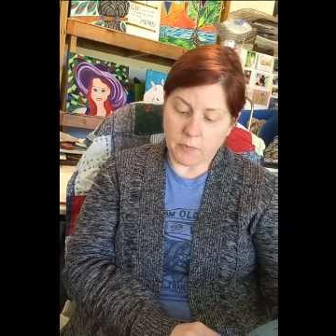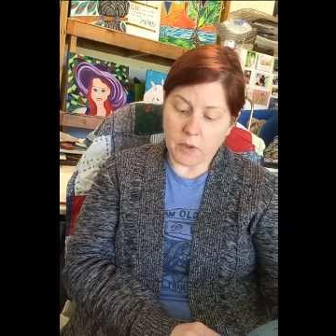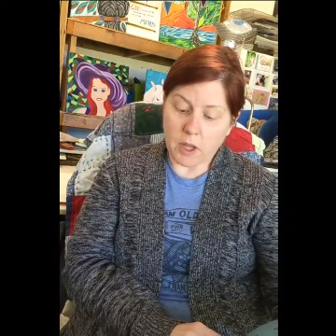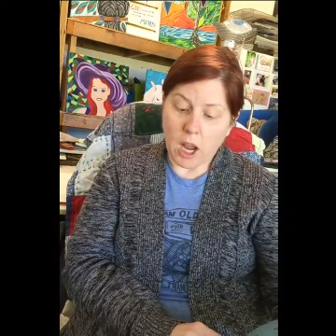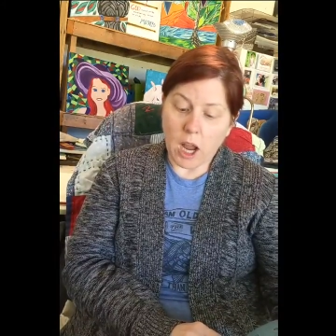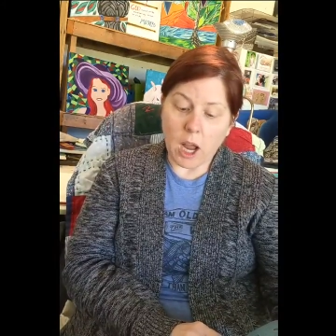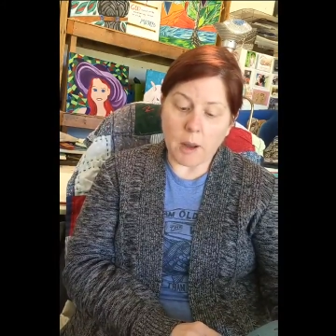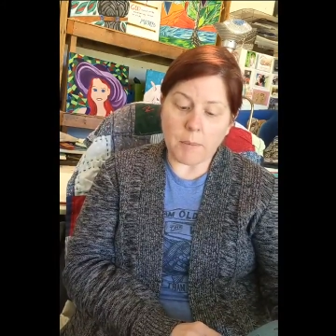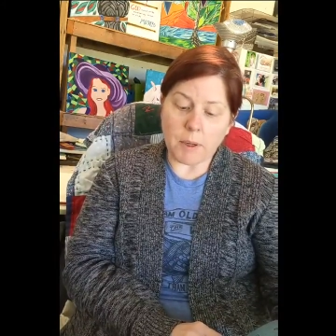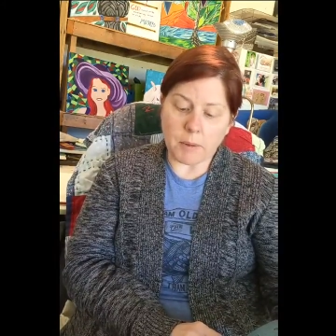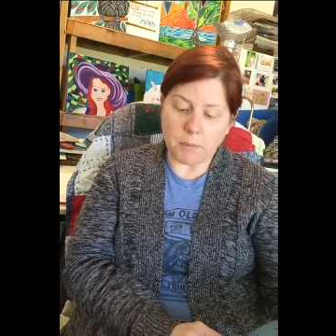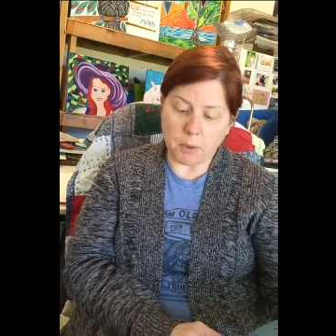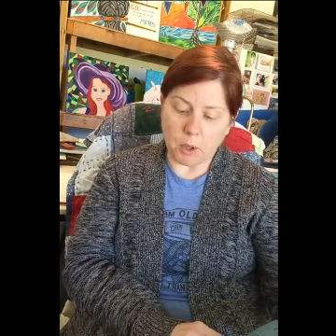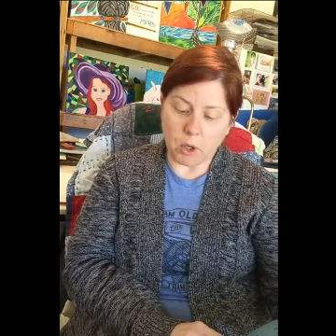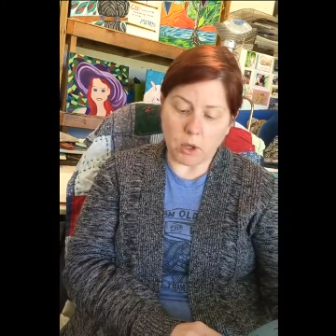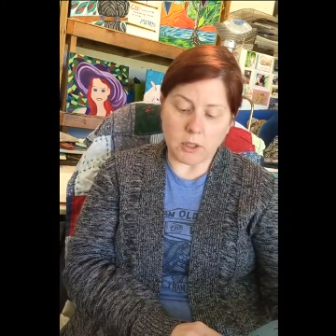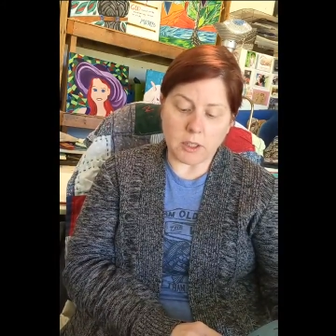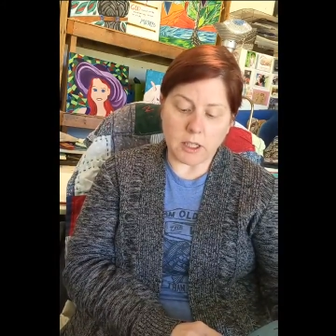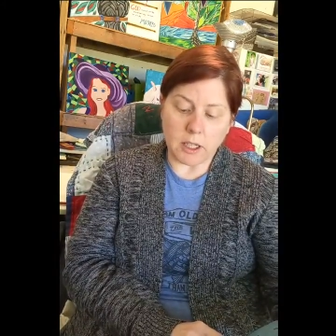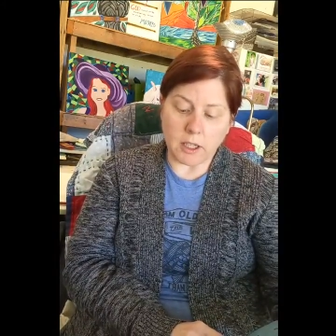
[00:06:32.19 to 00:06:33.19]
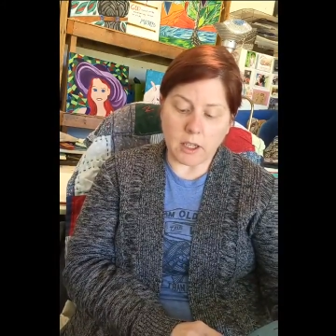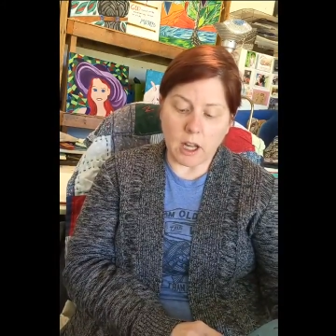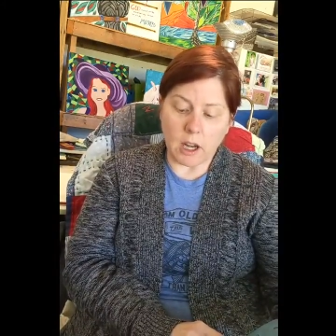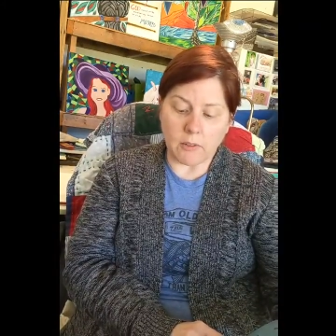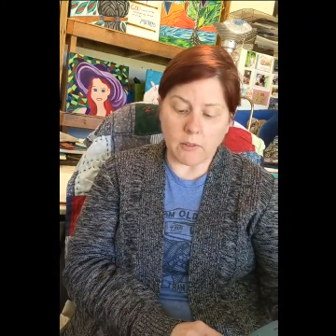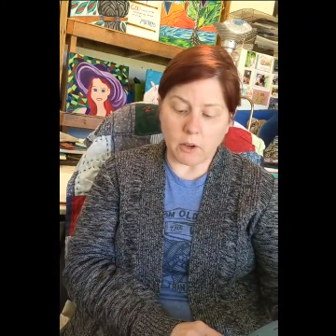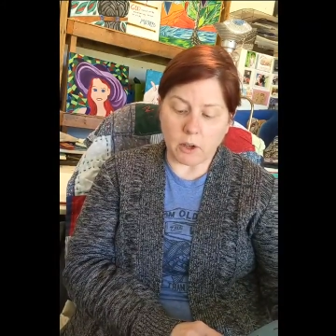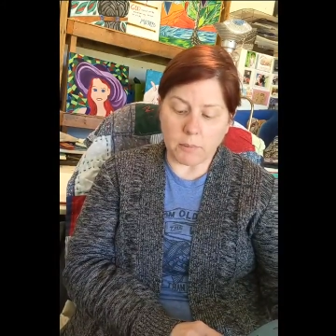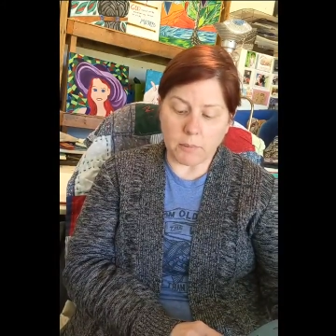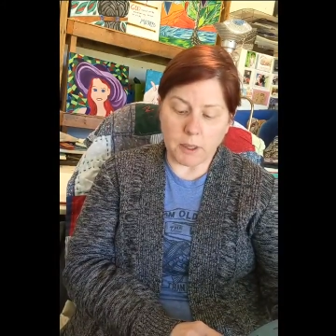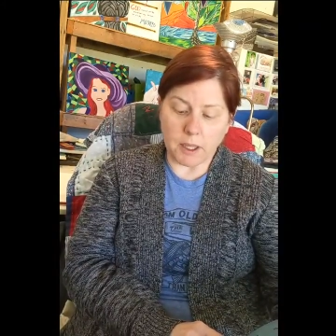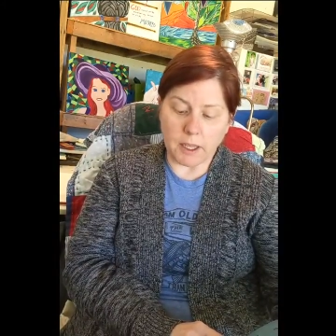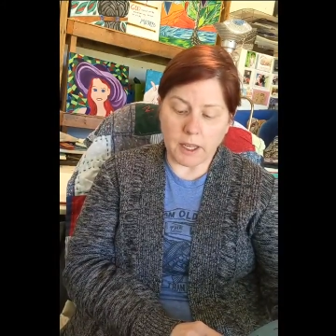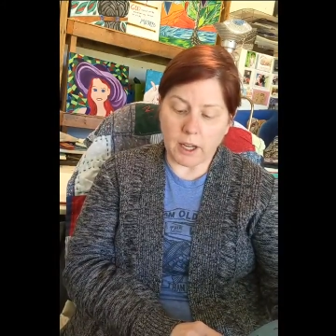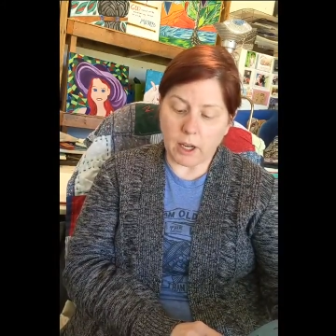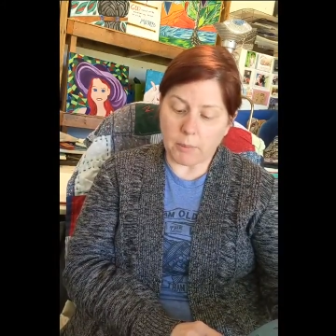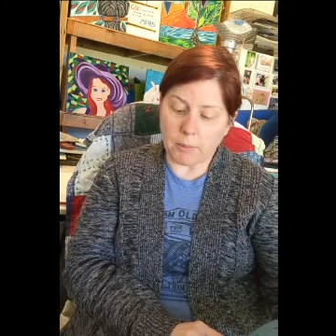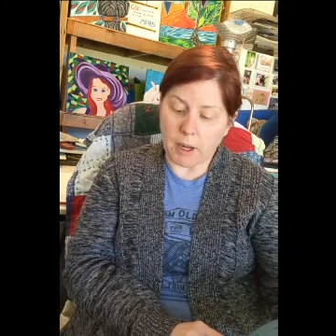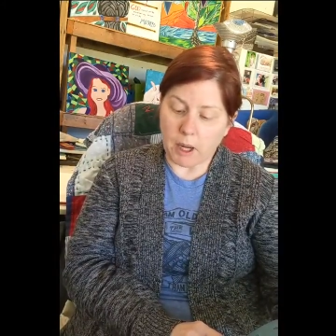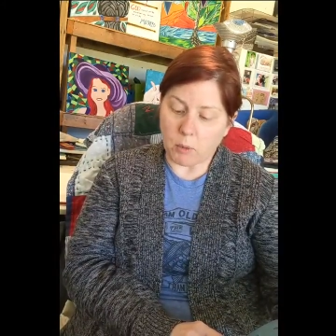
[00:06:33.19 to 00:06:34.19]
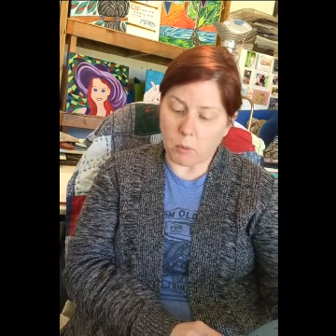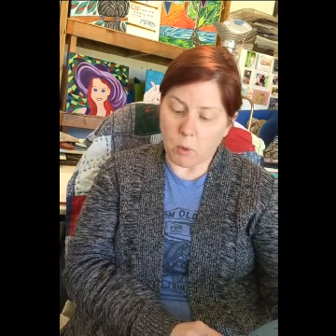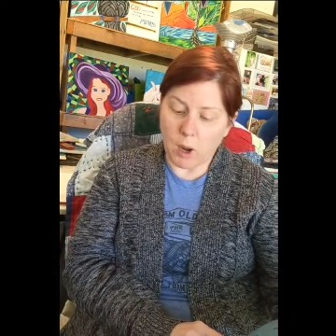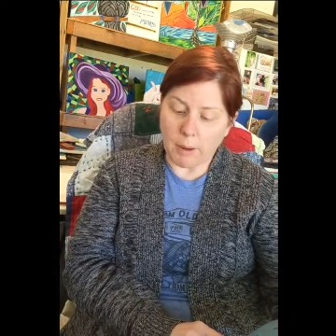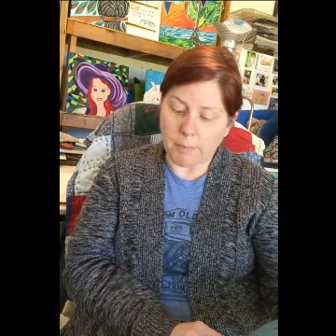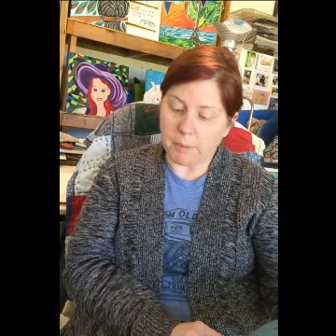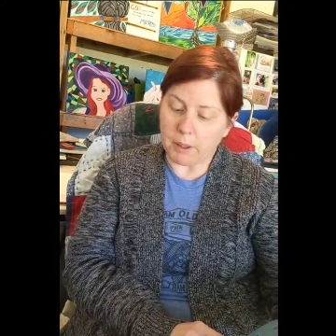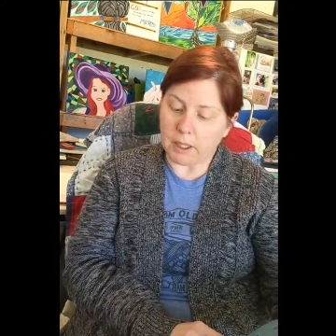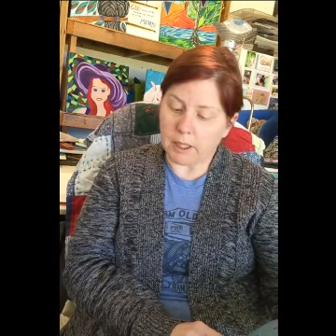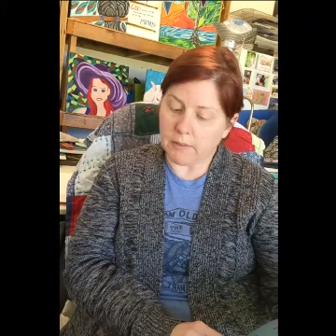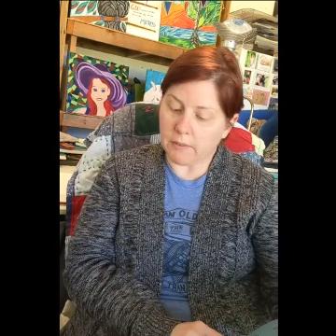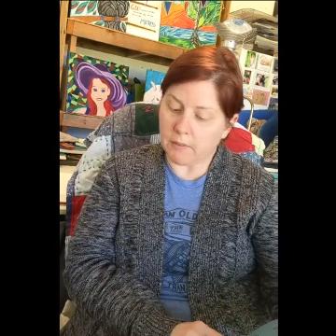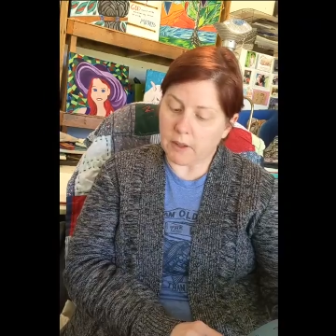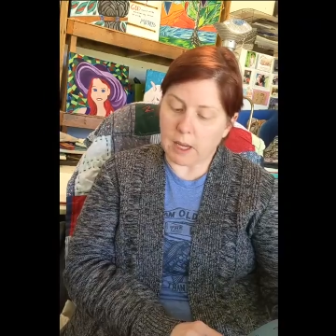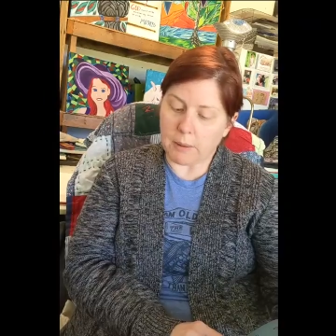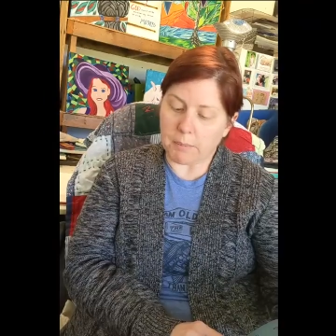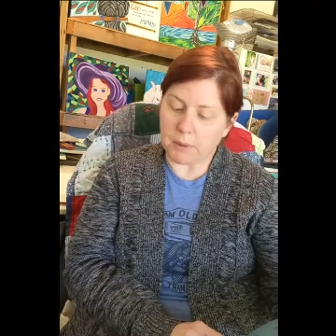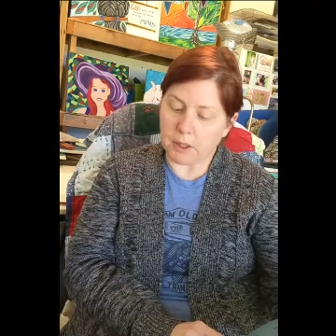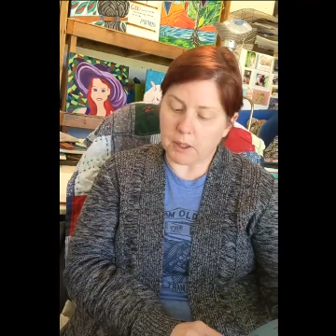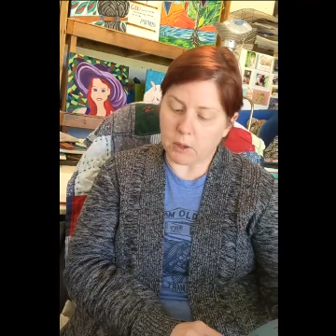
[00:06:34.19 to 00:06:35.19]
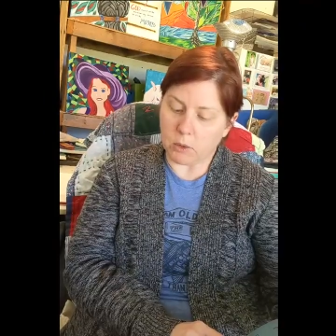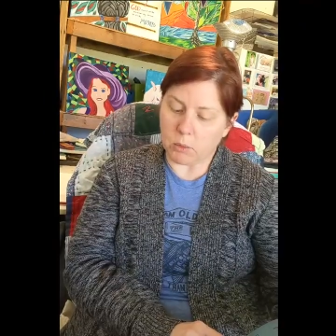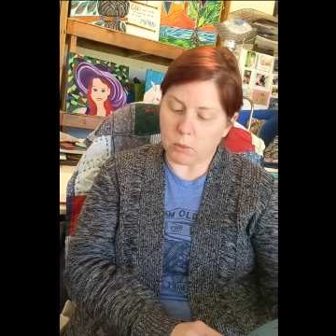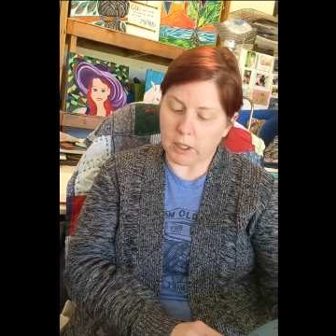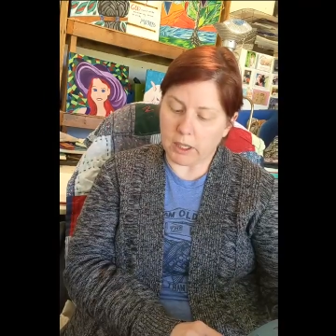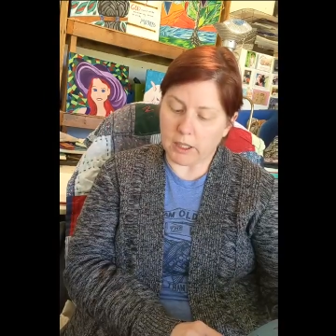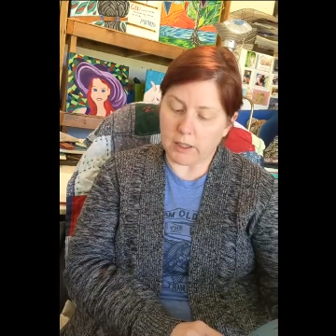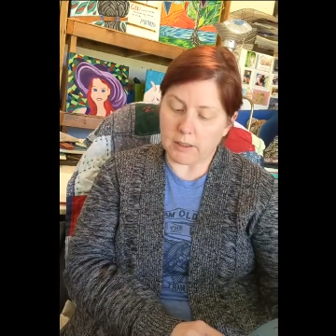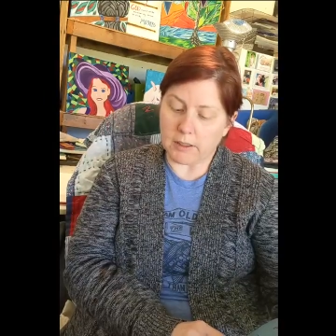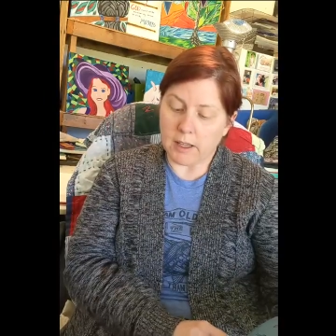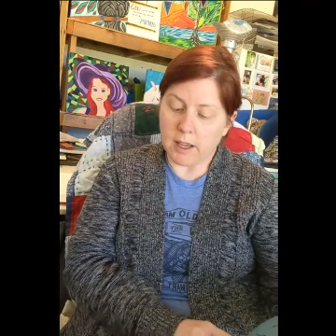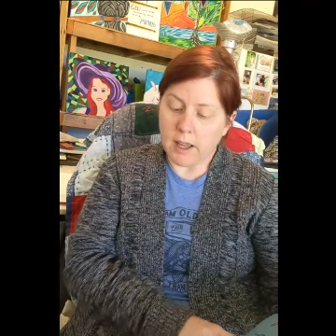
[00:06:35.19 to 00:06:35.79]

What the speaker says: Hummingbirds can hover in midair by rapidly flapping their wings